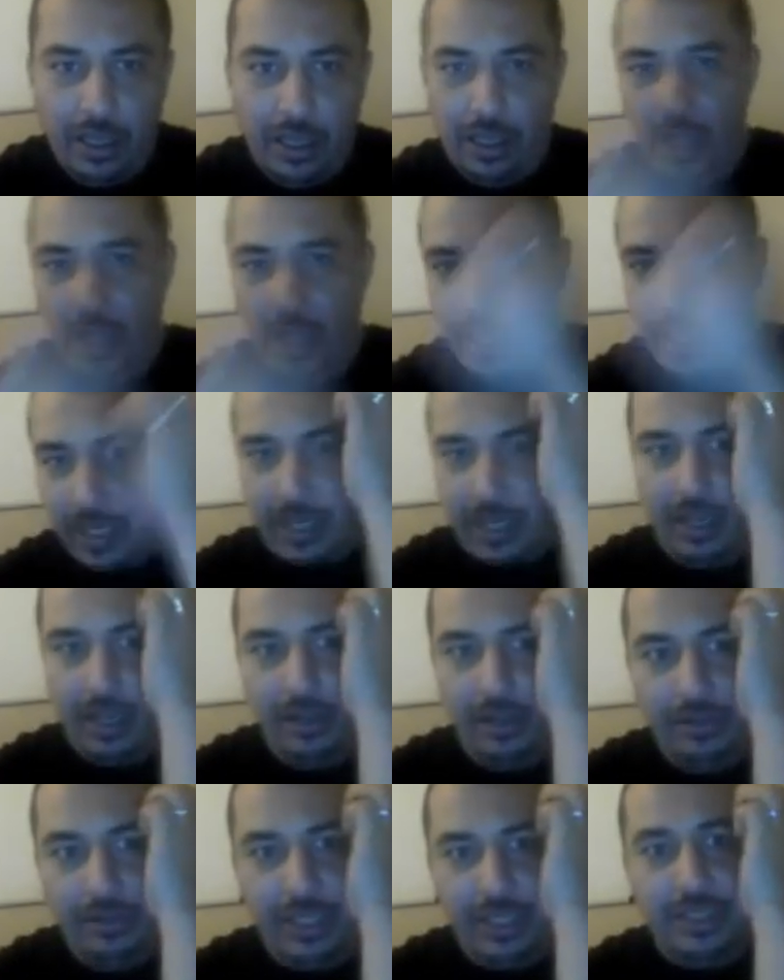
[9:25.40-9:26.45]
Like
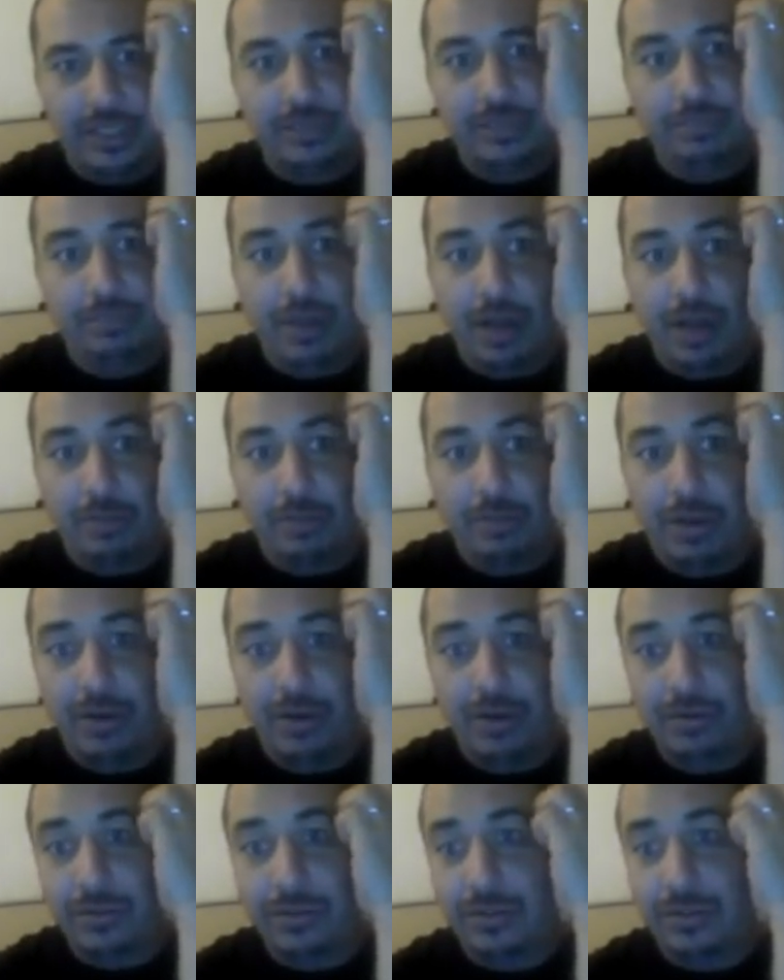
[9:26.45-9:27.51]
this blog
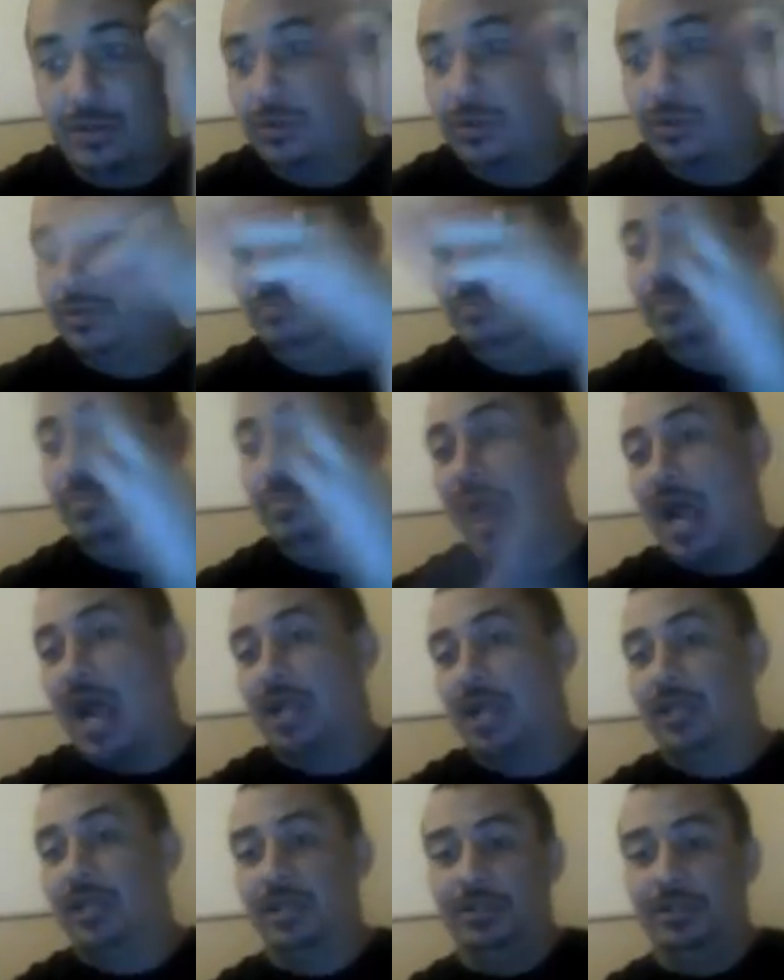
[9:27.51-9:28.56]
post goes
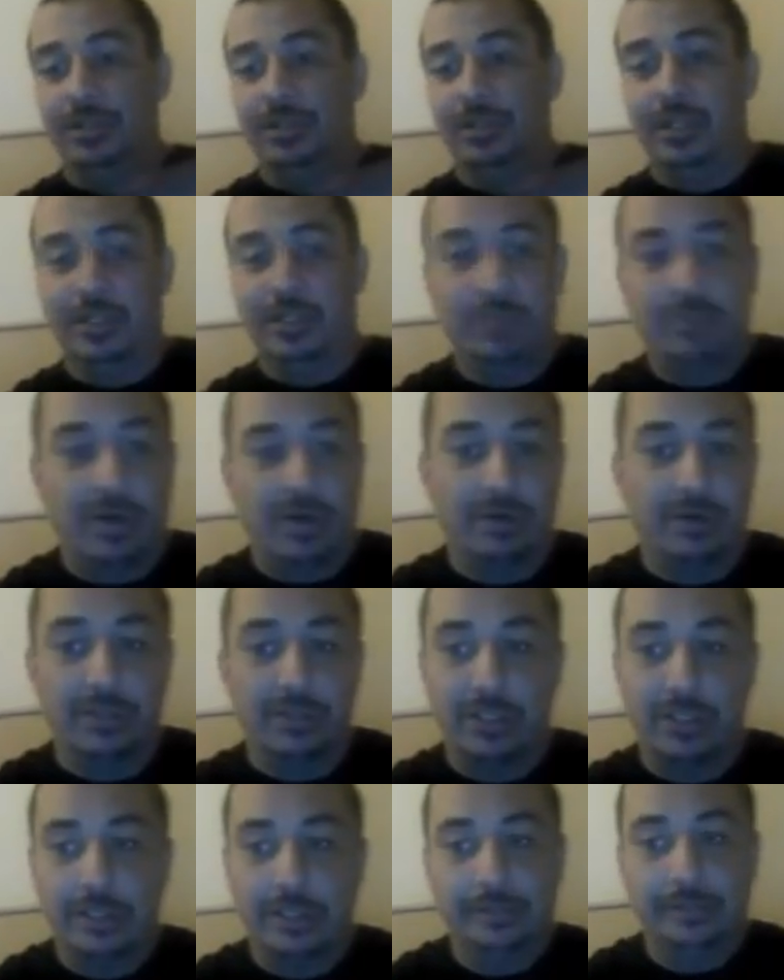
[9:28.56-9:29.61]
back to this
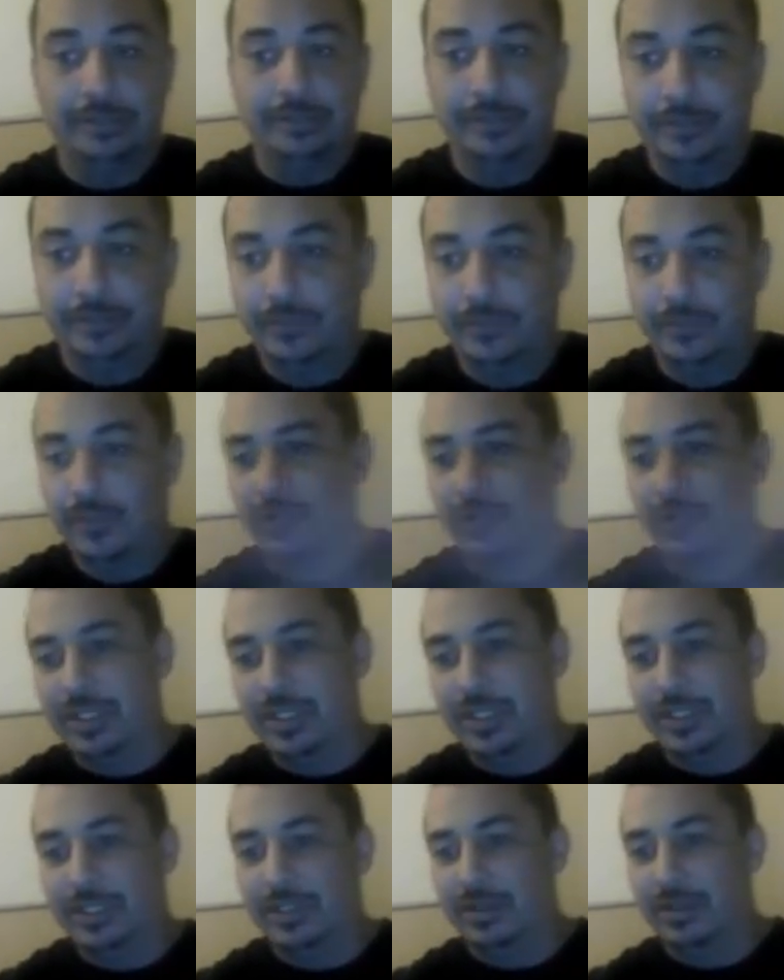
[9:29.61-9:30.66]
post,
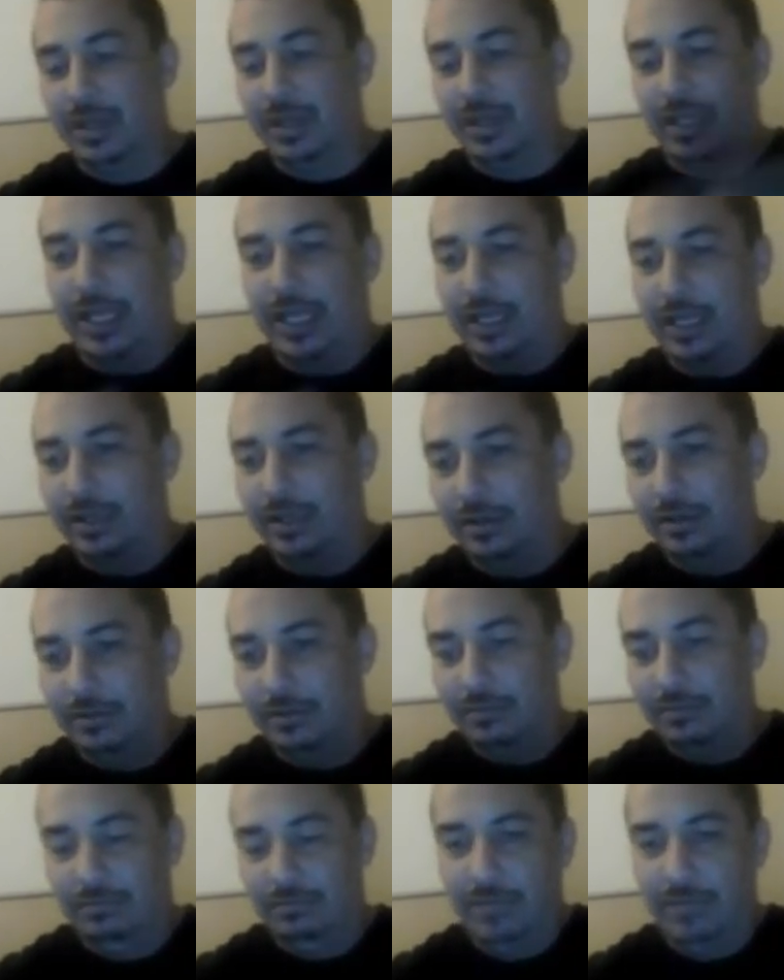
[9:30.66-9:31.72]
which is like
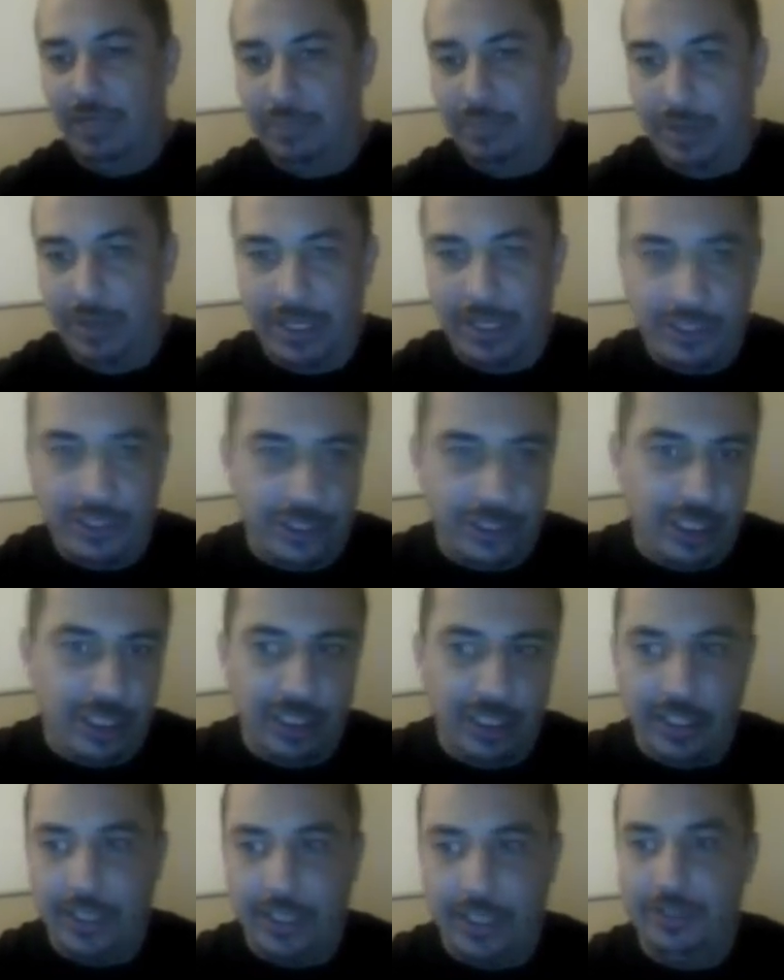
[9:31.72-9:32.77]
a pretty shitty
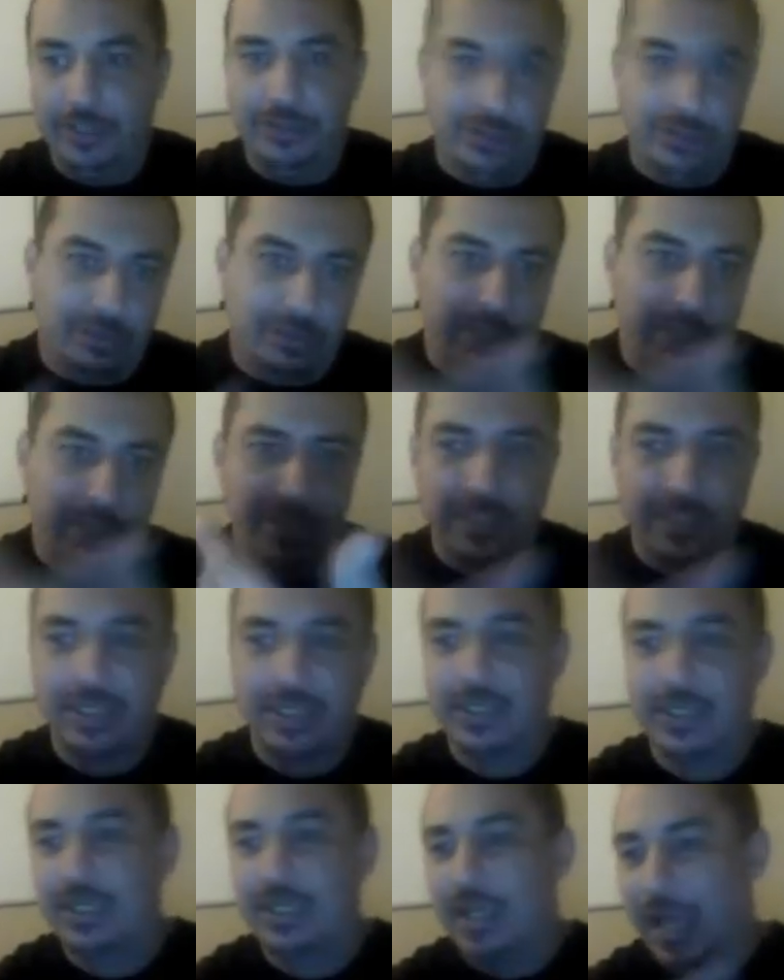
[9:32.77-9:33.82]
link in YouTube because
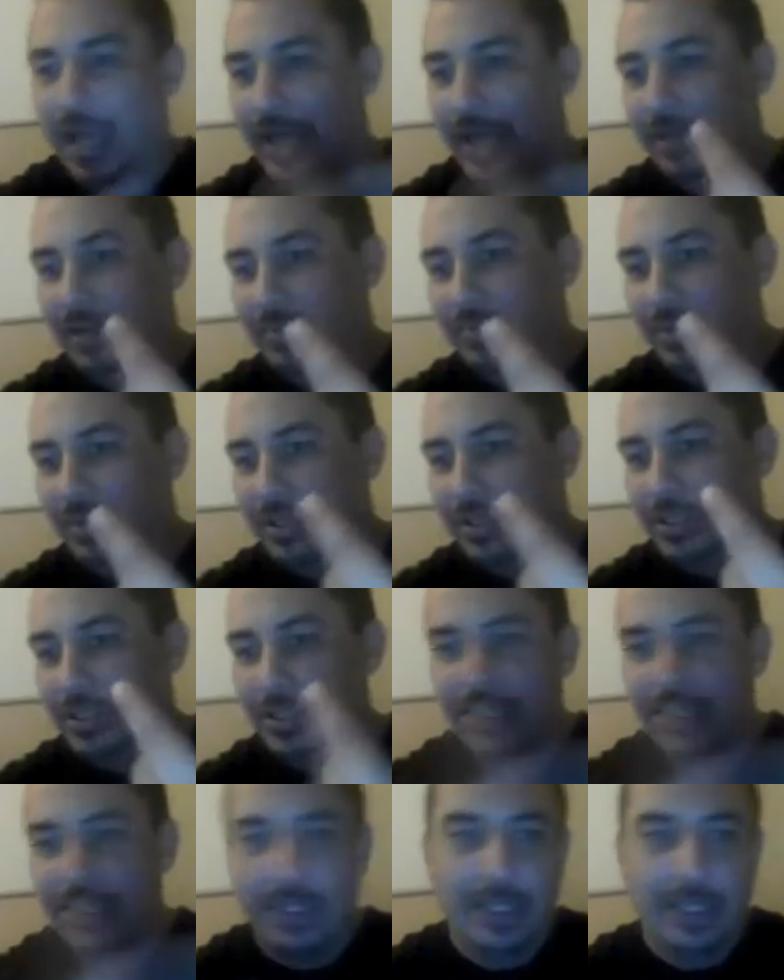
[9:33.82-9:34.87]
I didn't push
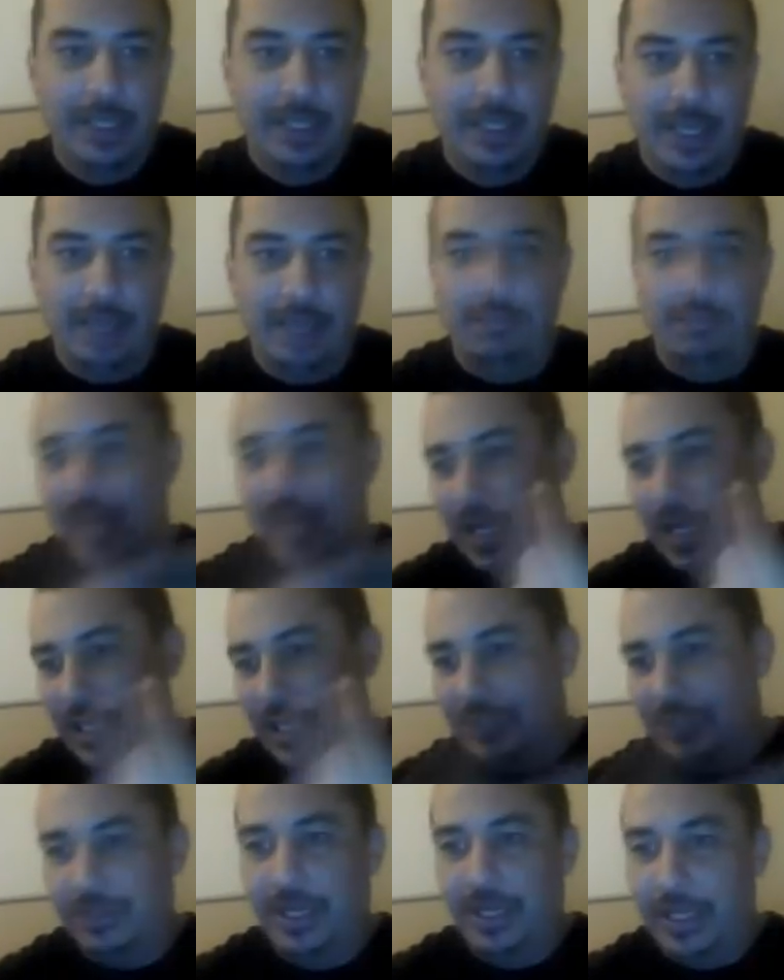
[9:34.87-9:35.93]

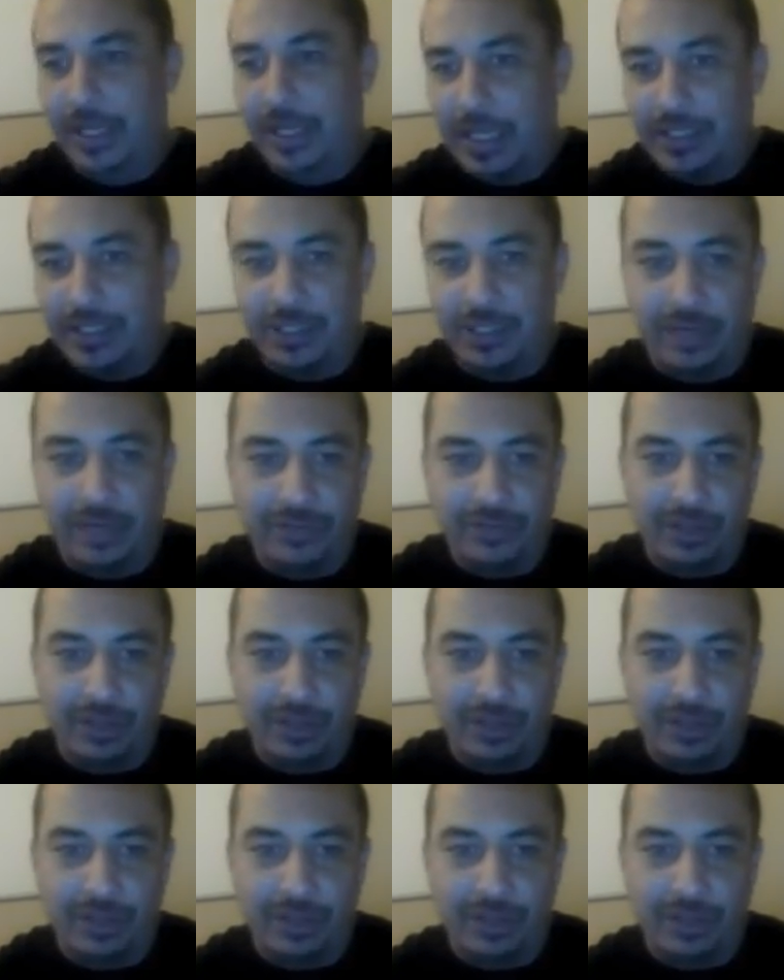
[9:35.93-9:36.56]
embeds or any of that stuff.